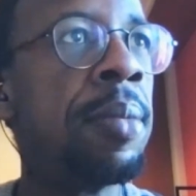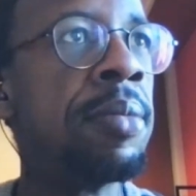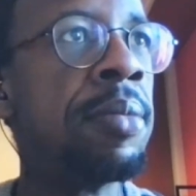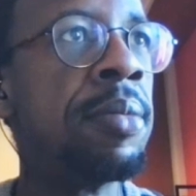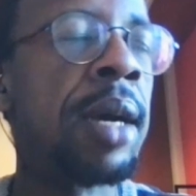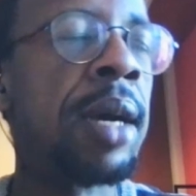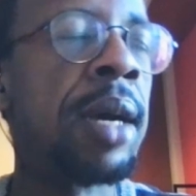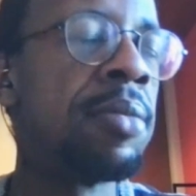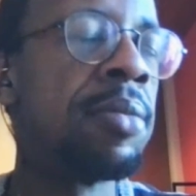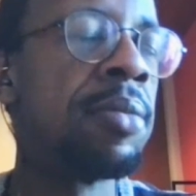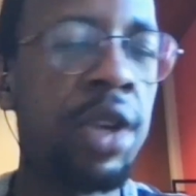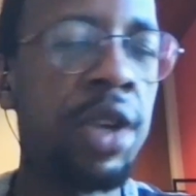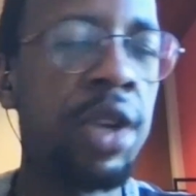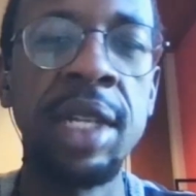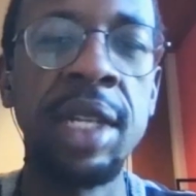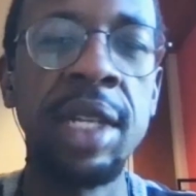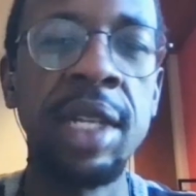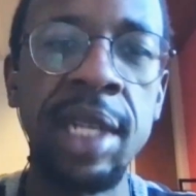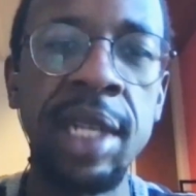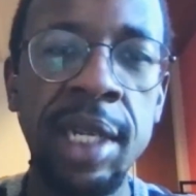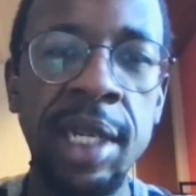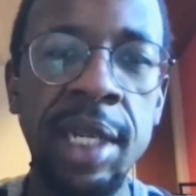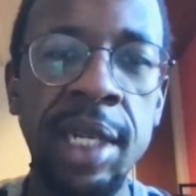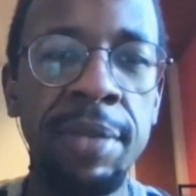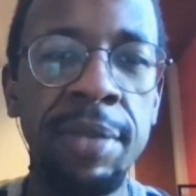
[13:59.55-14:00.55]
not exactly
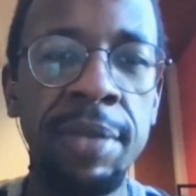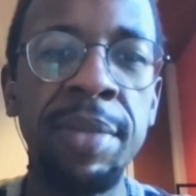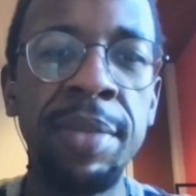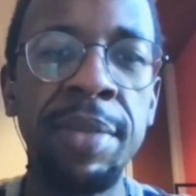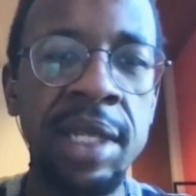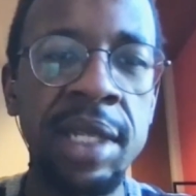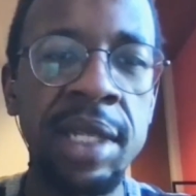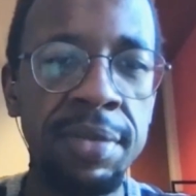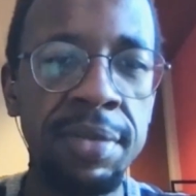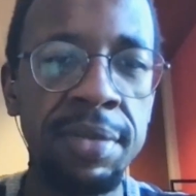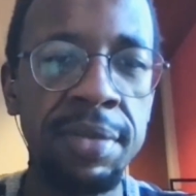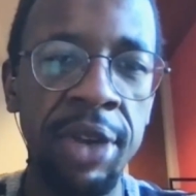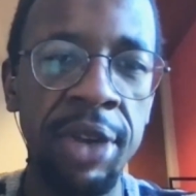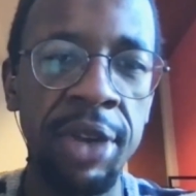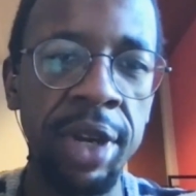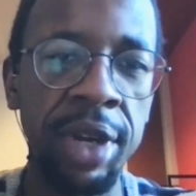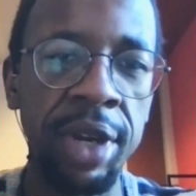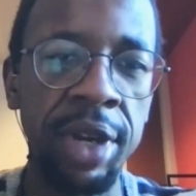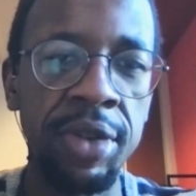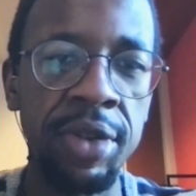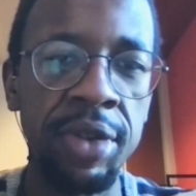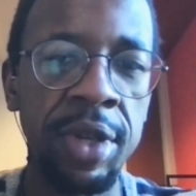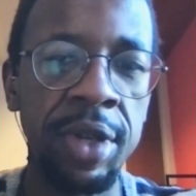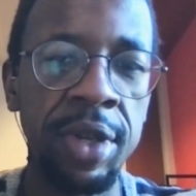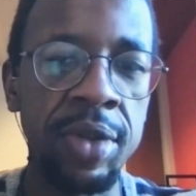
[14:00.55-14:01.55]
the best metric to be
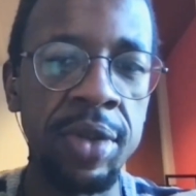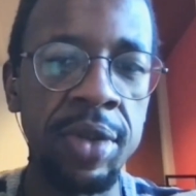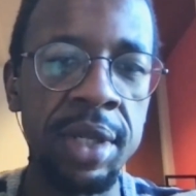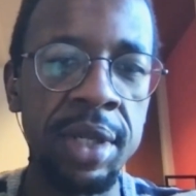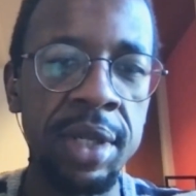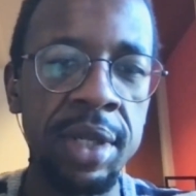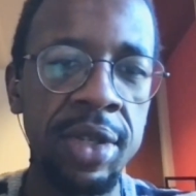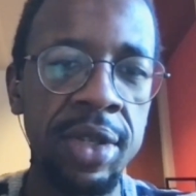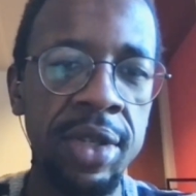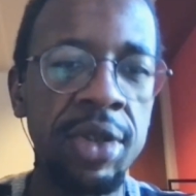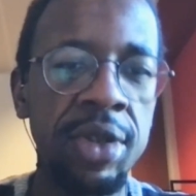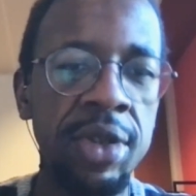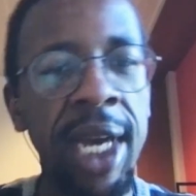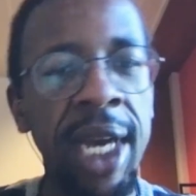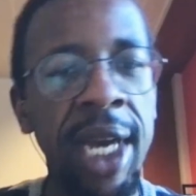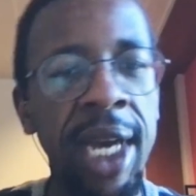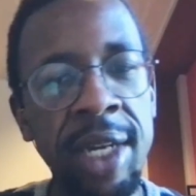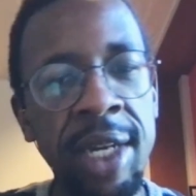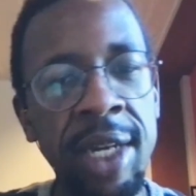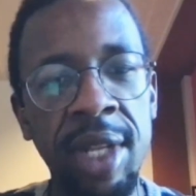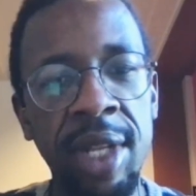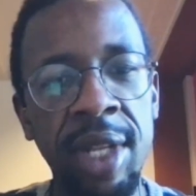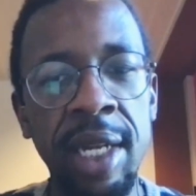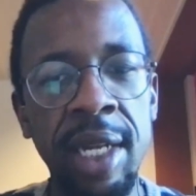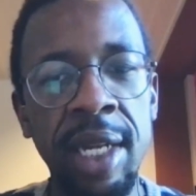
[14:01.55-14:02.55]
used. So tied to
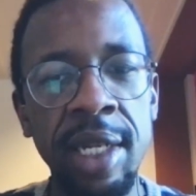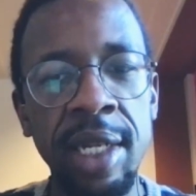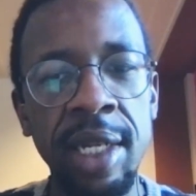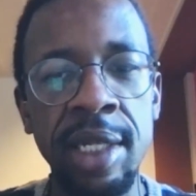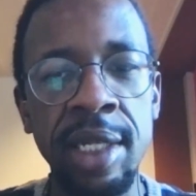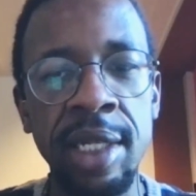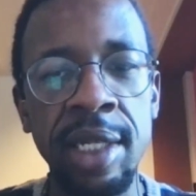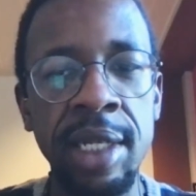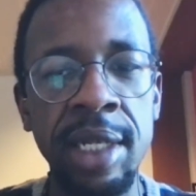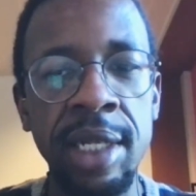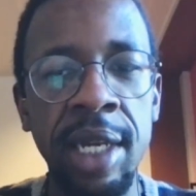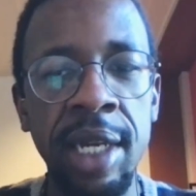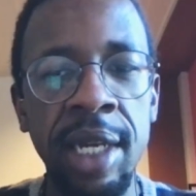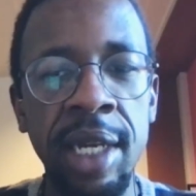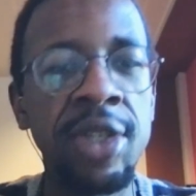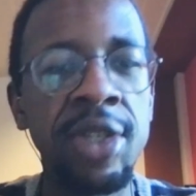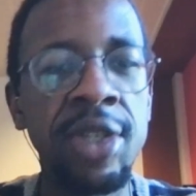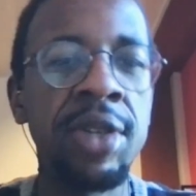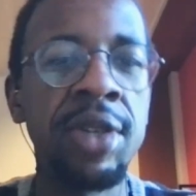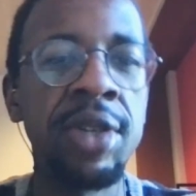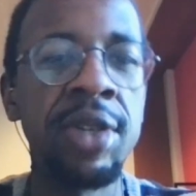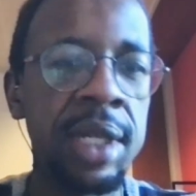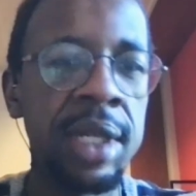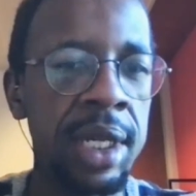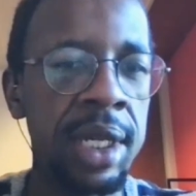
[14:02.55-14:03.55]
that is
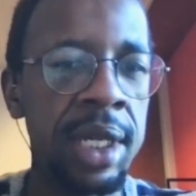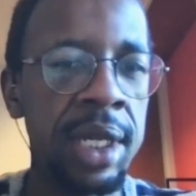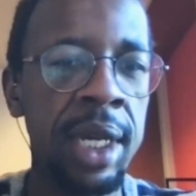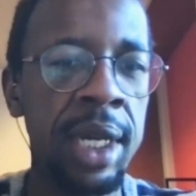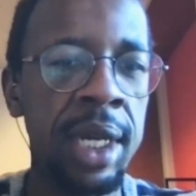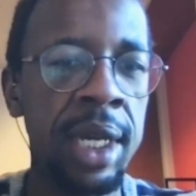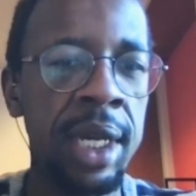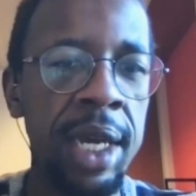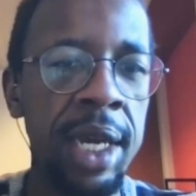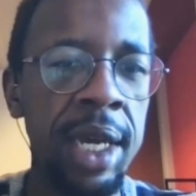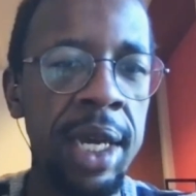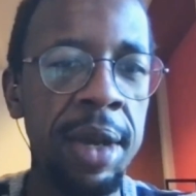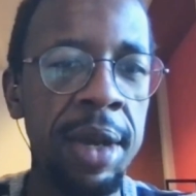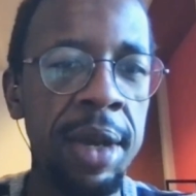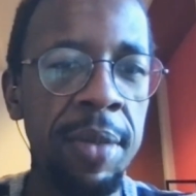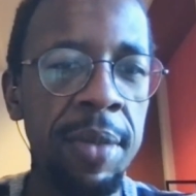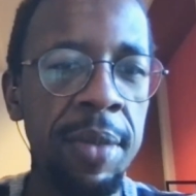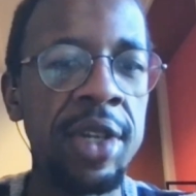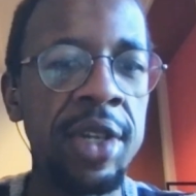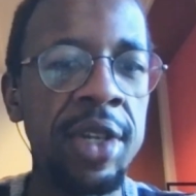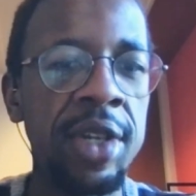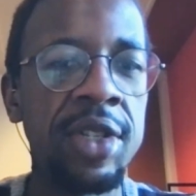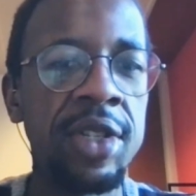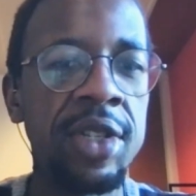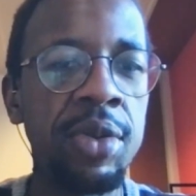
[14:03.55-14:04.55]
uncertainty, because
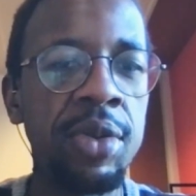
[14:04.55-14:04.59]
you want to